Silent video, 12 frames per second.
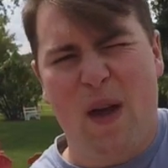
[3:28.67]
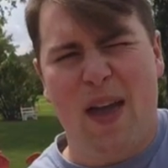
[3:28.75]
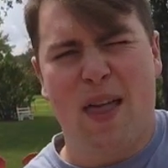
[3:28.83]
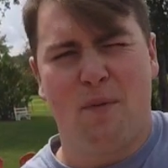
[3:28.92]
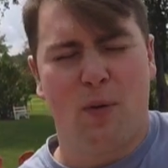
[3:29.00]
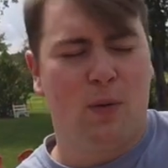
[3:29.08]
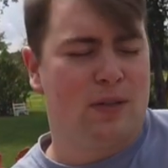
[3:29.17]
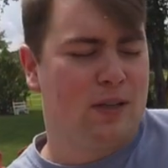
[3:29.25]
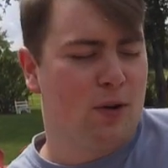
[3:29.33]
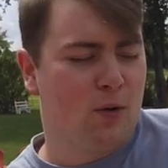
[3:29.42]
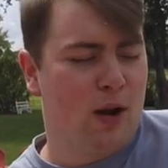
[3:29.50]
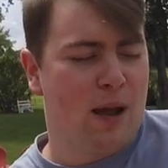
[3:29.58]
and we went to
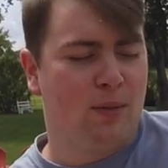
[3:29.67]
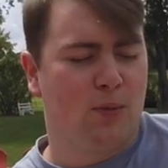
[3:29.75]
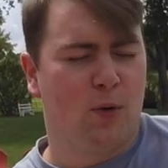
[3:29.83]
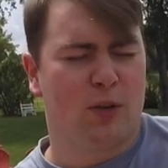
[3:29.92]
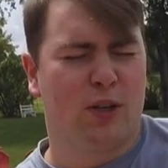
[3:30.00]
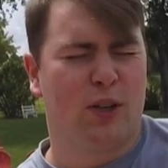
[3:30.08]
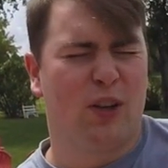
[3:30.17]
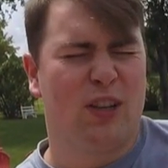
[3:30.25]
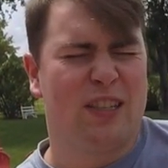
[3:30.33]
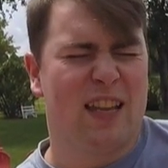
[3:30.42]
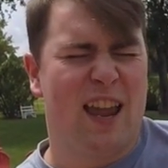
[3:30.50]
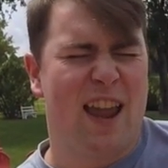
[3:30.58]
go grab the fortune
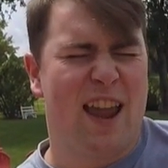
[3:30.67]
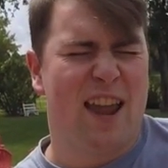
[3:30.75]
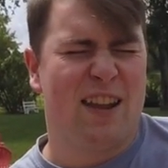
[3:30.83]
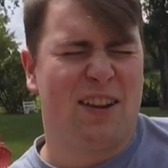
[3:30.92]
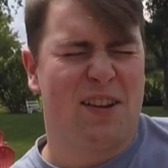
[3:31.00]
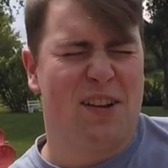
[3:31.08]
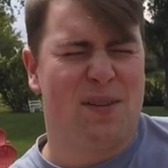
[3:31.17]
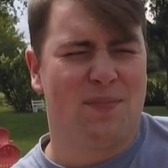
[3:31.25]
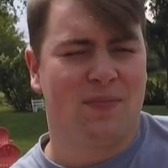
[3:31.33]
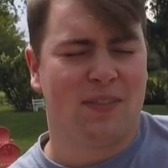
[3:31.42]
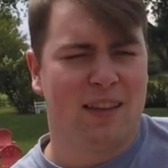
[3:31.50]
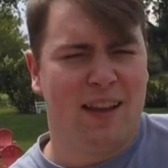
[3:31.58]
cookies and um,
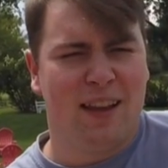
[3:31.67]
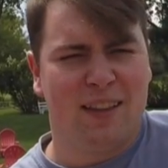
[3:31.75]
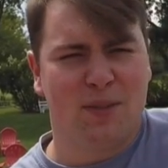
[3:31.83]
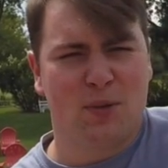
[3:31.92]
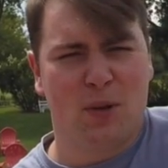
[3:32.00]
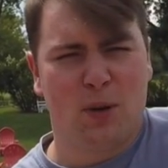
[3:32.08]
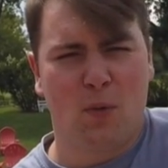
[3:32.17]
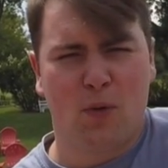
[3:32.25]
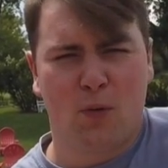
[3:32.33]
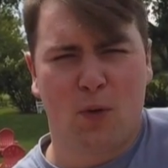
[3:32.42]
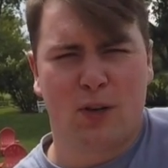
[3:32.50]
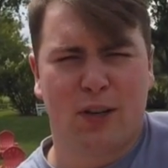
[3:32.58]
yeah there was only one
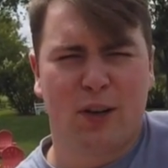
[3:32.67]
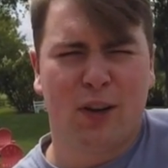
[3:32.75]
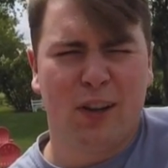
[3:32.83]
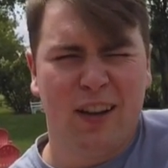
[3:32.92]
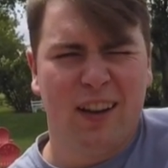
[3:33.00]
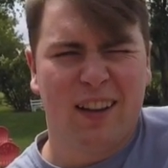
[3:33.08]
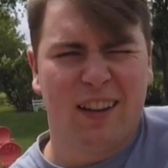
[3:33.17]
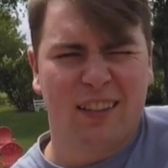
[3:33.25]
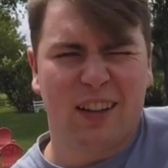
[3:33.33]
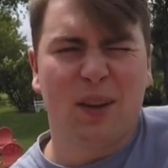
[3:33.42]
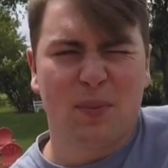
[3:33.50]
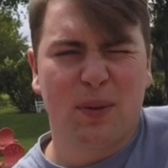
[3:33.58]
fortune cookie
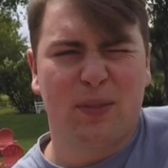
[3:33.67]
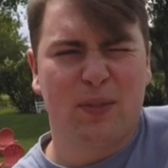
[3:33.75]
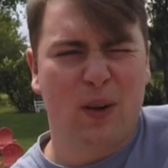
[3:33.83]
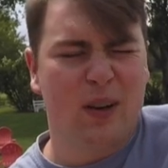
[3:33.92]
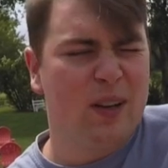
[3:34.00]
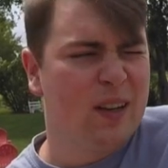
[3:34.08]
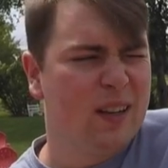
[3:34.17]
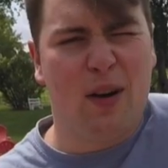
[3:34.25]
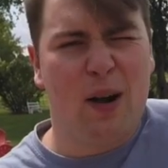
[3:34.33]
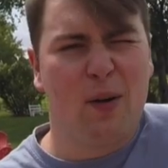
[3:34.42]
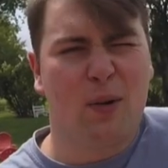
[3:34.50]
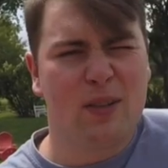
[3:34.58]
that was pretty funny
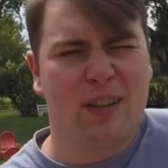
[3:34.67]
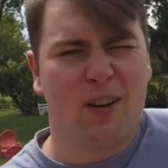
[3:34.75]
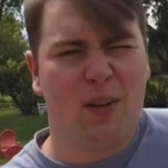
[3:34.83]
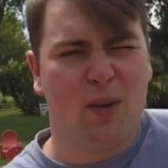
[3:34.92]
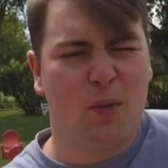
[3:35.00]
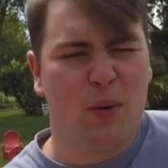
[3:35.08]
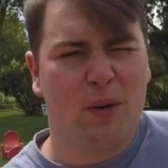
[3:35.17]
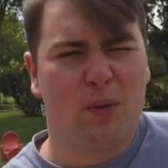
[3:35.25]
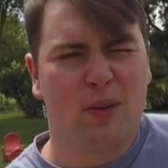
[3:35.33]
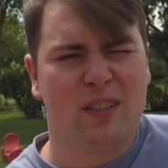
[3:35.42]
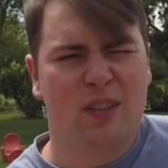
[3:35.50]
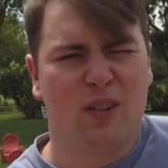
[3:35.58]
i would always get all the weird
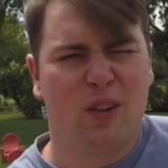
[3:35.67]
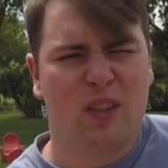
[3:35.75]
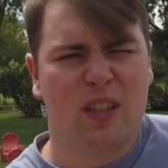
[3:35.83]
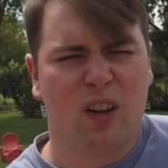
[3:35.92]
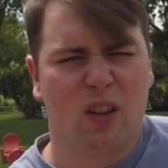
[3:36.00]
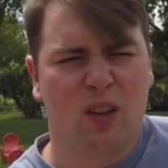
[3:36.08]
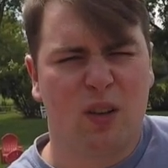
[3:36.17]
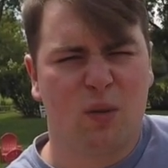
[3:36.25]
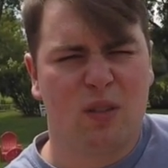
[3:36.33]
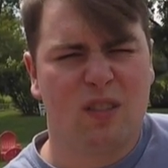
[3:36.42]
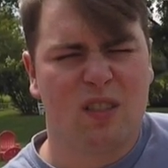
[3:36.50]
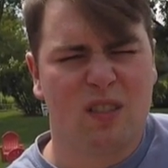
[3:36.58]
ones you would always get all the good
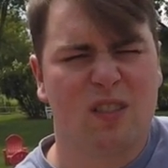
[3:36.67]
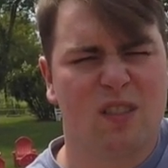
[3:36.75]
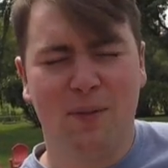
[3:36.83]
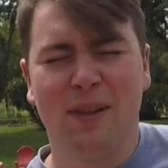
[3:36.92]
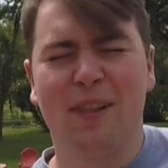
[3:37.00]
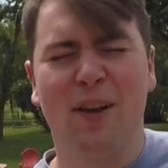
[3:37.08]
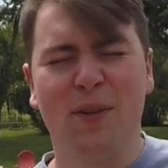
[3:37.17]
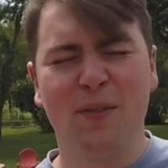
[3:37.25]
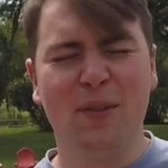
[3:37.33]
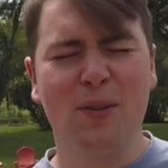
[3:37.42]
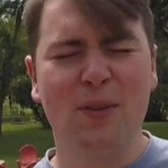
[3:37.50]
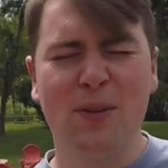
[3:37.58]
ones we love
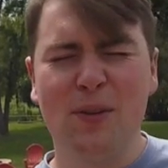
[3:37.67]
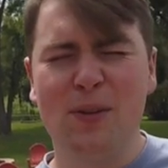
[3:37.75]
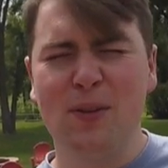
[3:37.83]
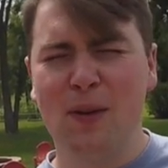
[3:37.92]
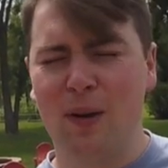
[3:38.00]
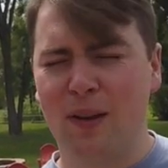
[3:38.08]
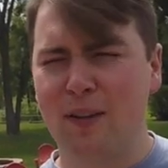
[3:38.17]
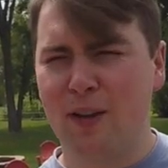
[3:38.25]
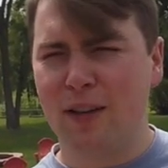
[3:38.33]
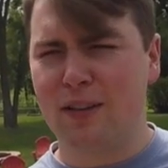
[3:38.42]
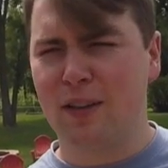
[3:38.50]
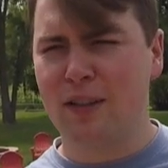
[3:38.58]
you
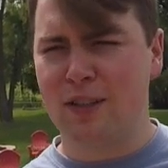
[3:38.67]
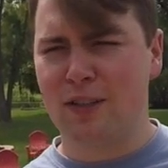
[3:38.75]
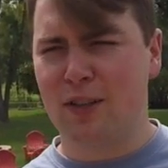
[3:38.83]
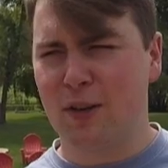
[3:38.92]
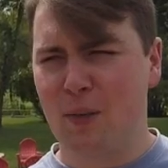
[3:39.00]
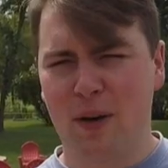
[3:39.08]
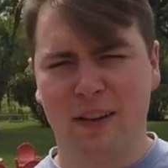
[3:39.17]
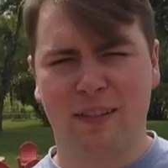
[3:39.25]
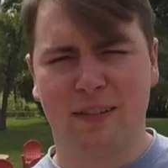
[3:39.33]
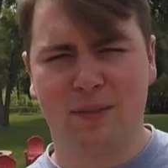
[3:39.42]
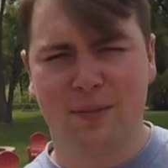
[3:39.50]
congratulations on your wedding